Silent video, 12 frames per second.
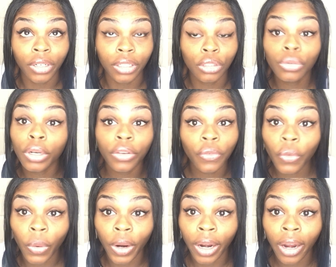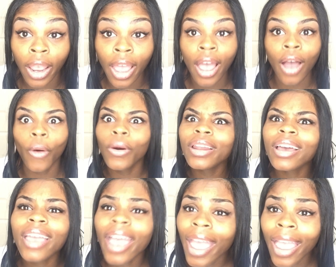or 24 on a
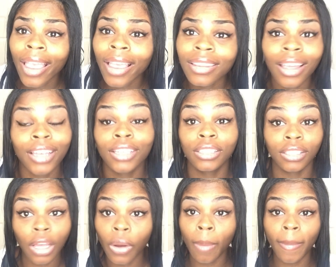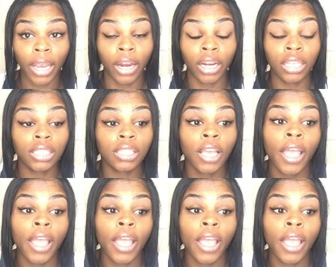cane, like so embarrassed.